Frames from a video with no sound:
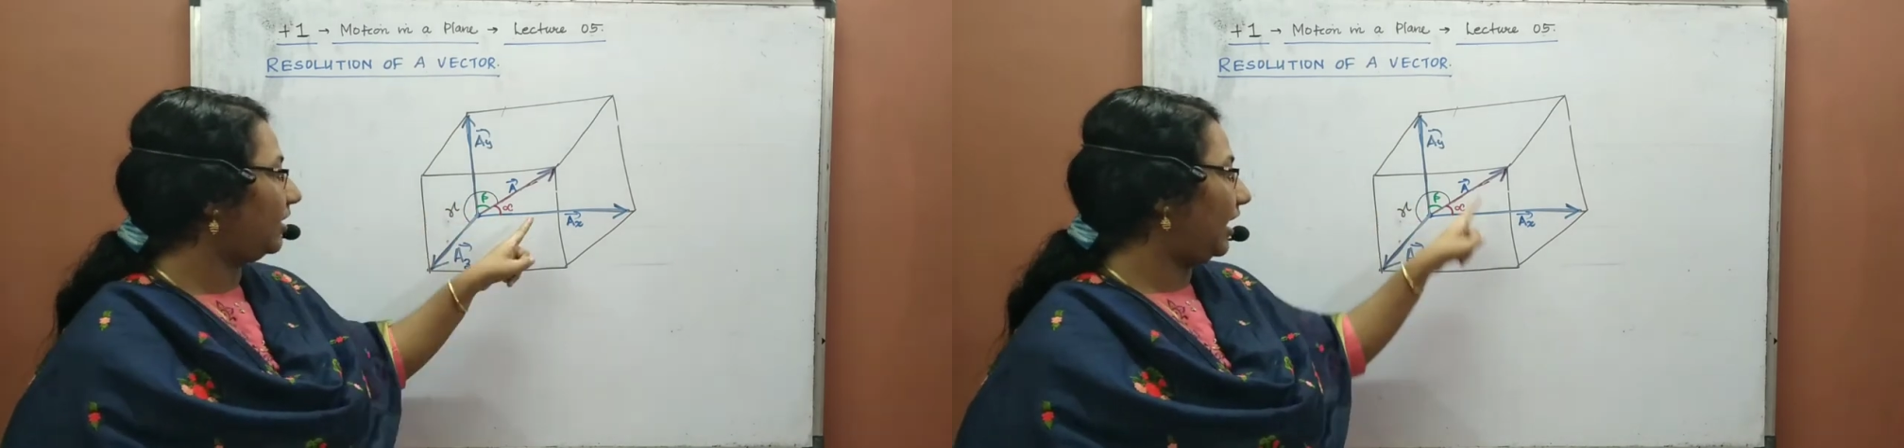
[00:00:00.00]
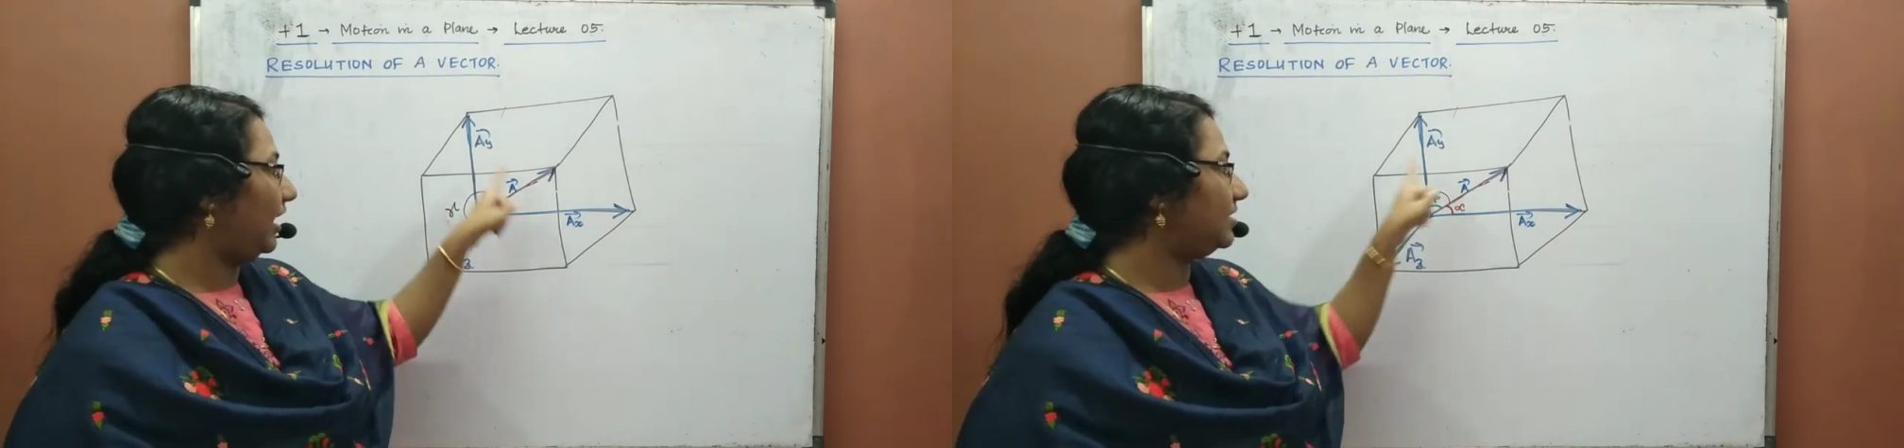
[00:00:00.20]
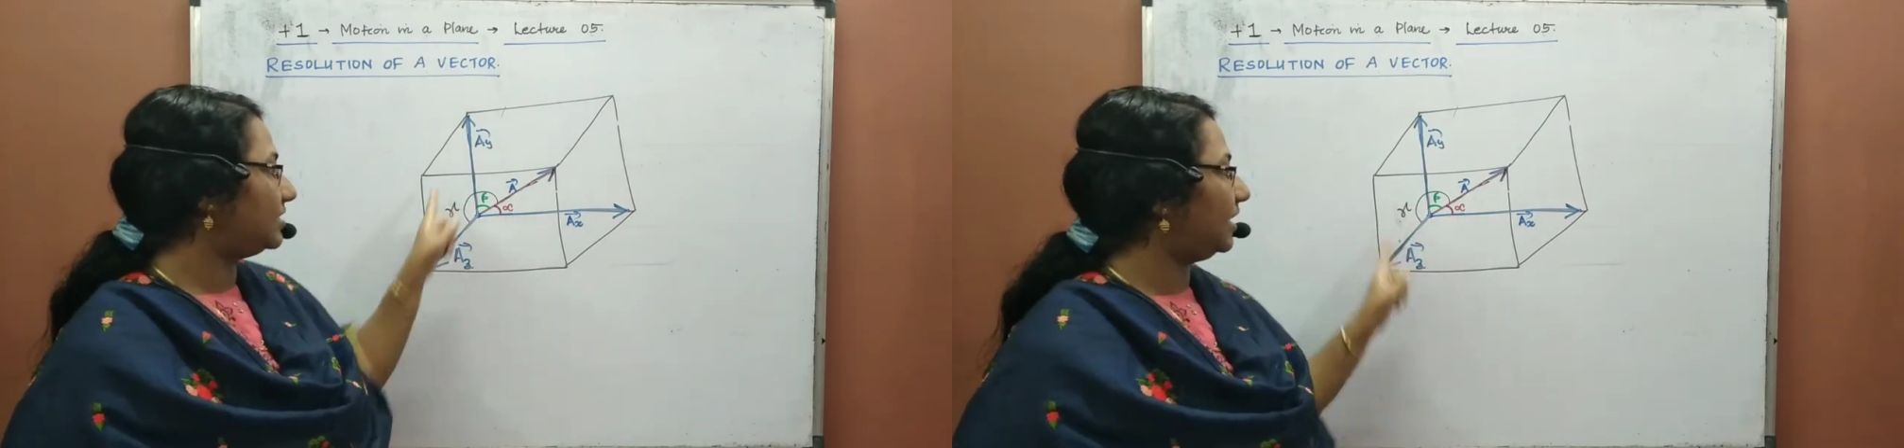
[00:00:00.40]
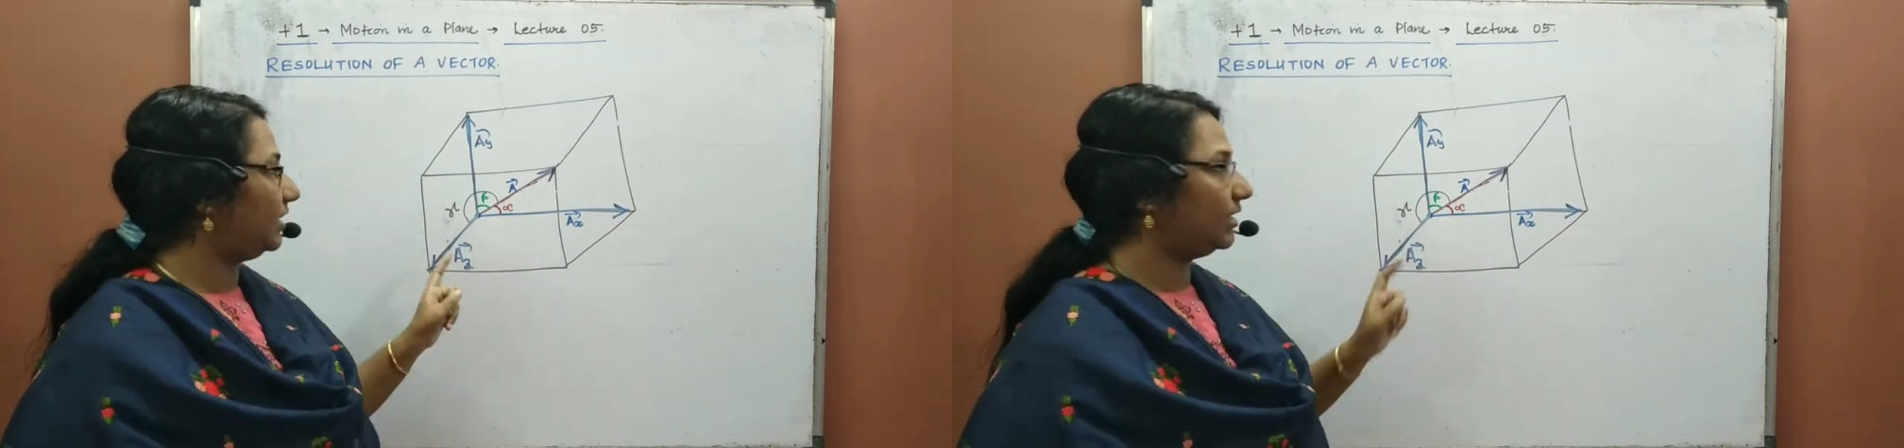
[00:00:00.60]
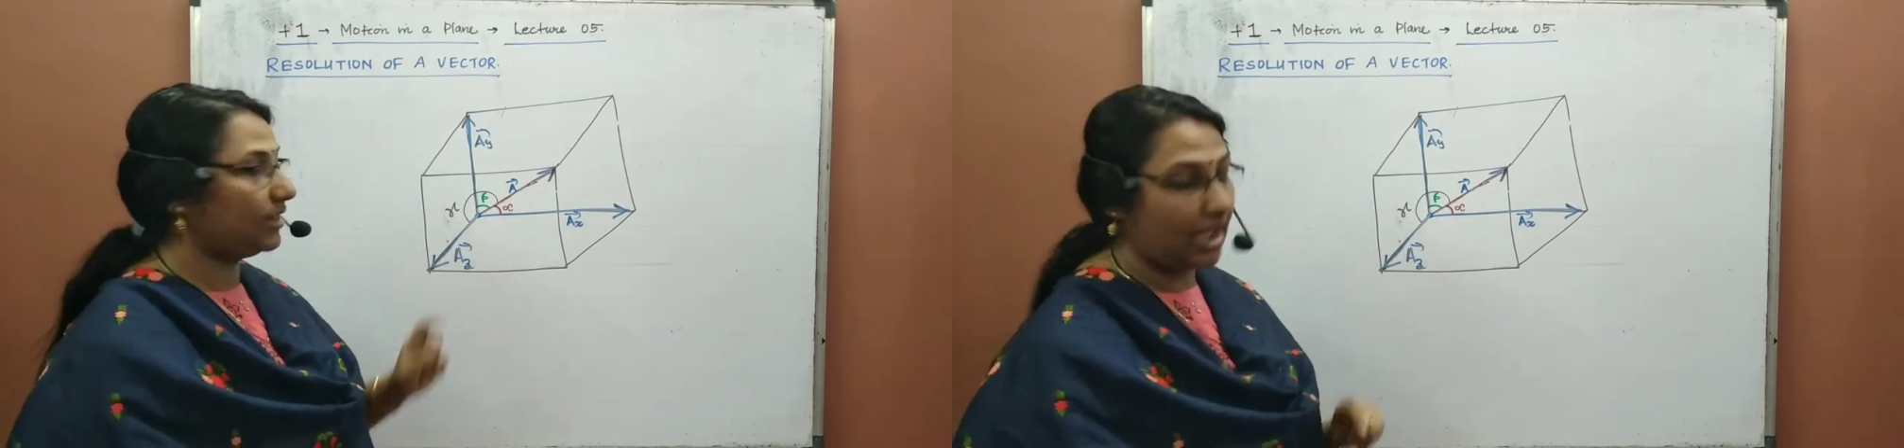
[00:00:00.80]
AZ
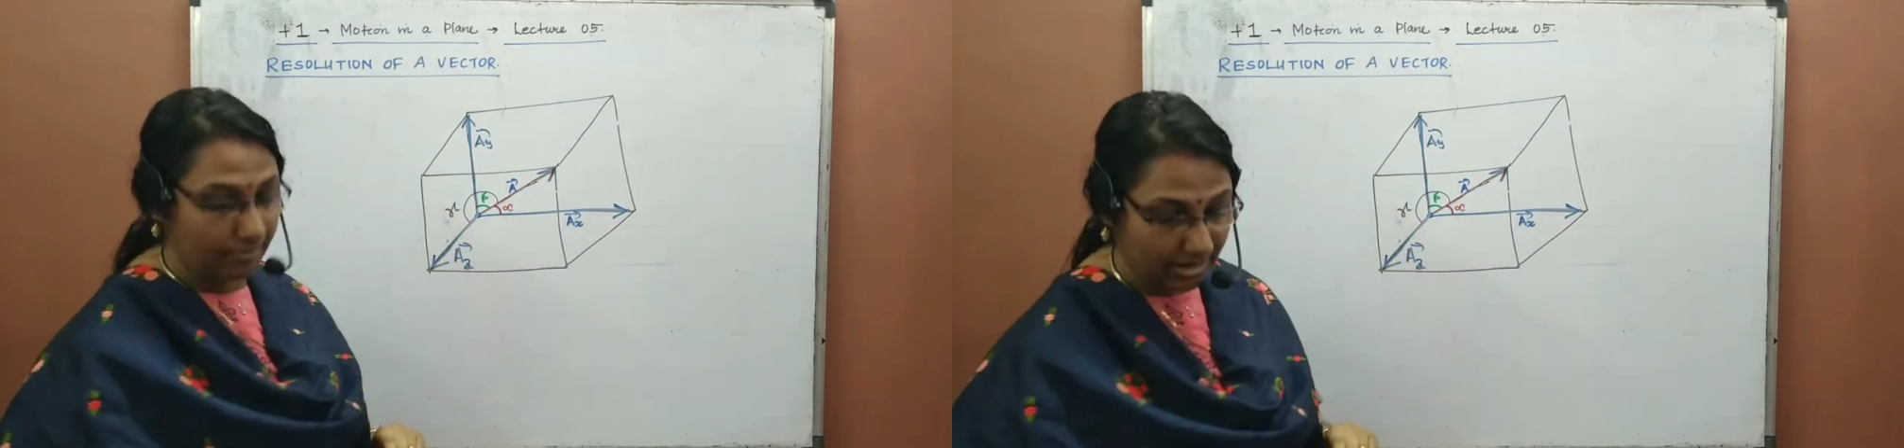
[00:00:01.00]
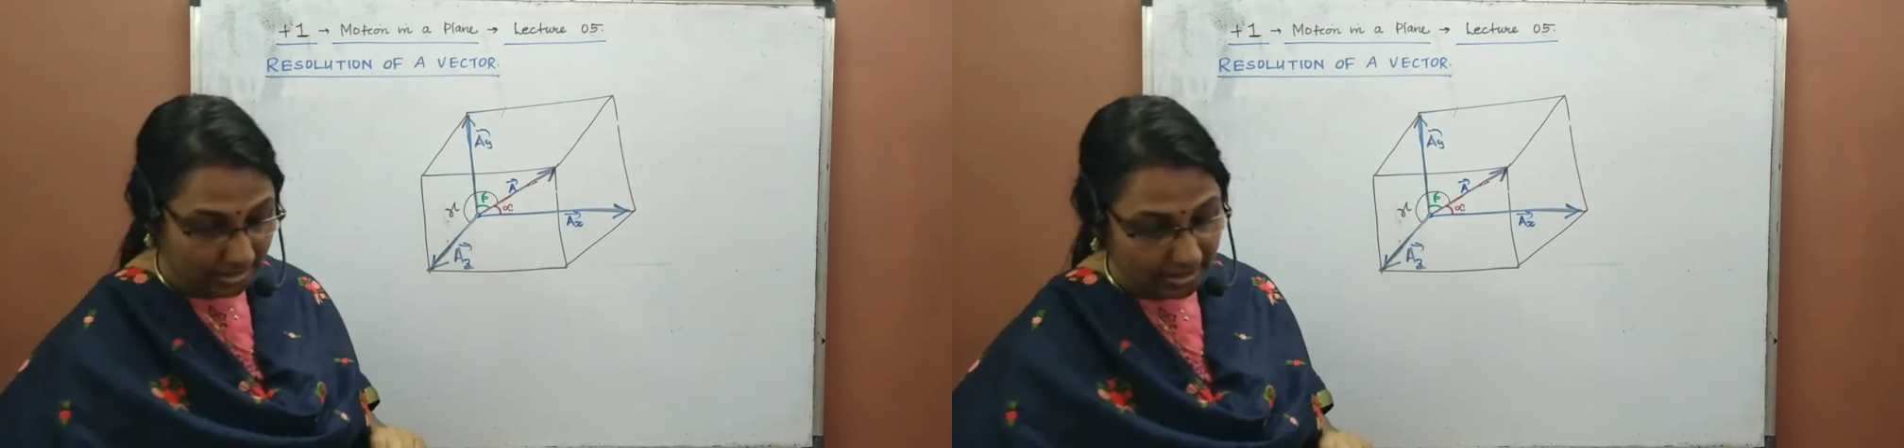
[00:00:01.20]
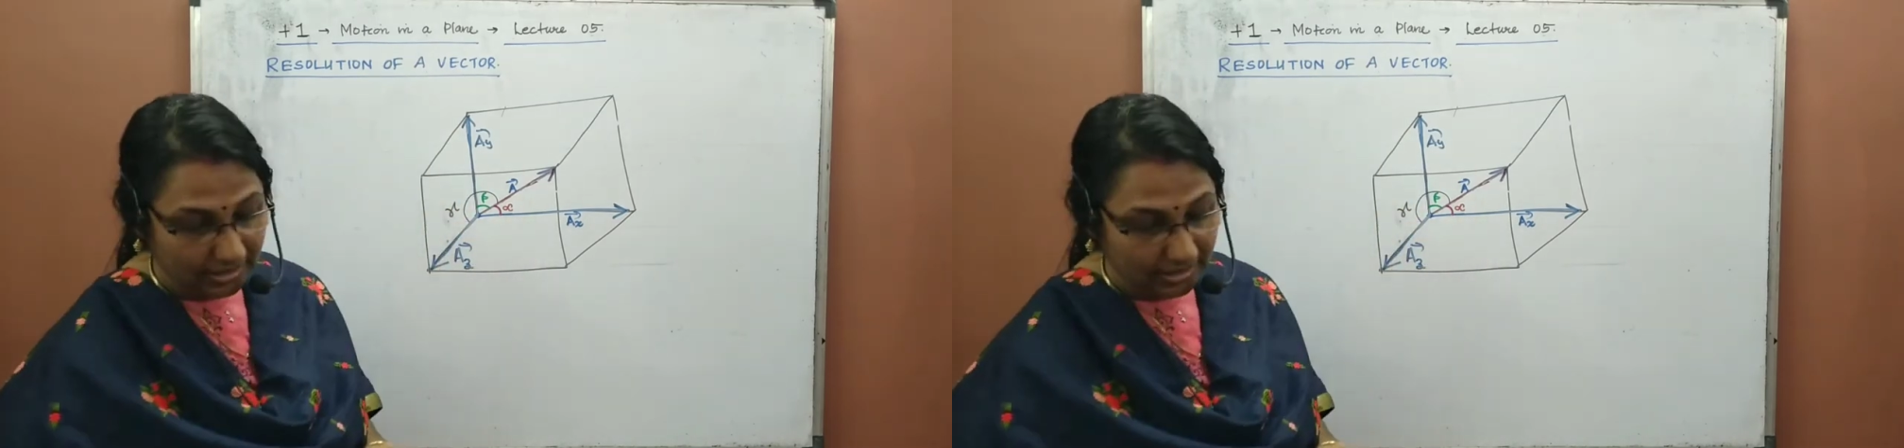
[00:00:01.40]
gamma.